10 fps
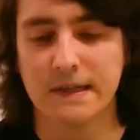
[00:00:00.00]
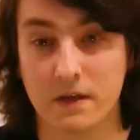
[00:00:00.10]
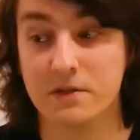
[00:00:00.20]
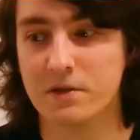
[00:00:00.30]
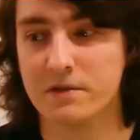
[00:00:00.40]

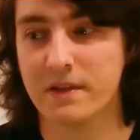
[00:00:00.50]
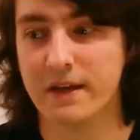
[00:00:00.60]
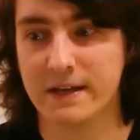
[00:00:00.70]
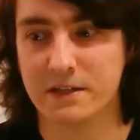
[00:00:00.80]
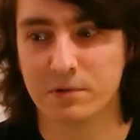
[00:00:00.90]
He's using the
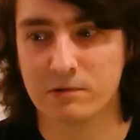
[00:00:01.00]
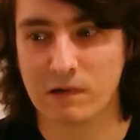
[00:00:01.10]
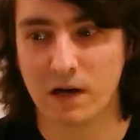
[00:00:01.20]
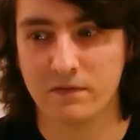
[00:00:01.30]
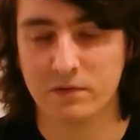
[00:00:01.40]
Hexbug
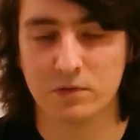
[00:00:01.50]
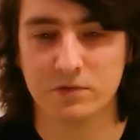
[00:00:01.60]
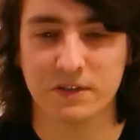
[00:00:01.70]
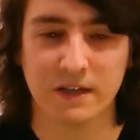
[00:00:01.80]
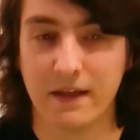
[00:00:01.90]

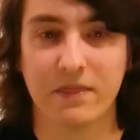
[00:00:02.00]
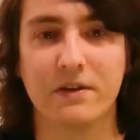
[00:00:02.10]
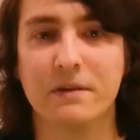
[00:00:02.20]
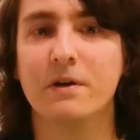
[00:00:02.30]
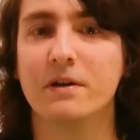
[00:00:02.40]
Rivals.
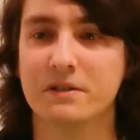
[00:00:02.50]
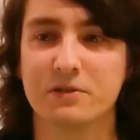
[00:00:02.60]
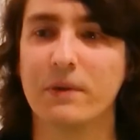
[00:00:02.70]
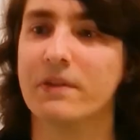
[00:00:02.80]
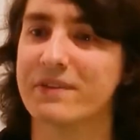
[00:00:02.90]
Anthony Murney's
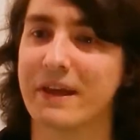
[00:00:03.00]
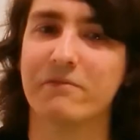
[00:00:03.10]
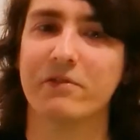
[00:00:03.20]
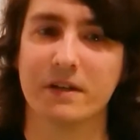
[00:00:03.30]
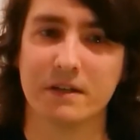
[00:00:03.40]
doing the same
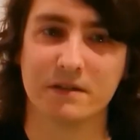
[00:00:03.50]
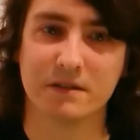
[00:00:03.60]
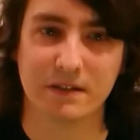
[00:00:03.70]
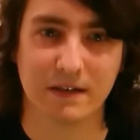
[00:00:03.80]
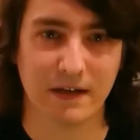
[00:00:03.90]
for
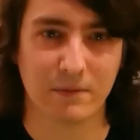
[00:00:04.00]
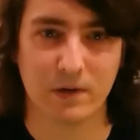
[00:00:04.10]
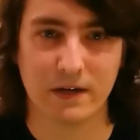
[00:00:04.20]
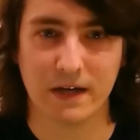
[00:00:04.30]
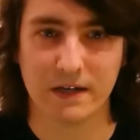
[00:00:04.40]
his
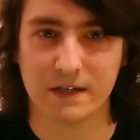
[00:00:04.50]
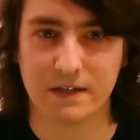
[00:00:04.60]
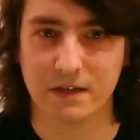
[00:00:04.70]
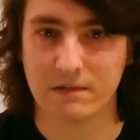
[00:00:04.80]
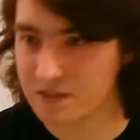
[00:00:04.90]
Amway Anarchy
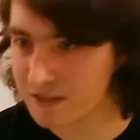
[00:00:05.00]
series.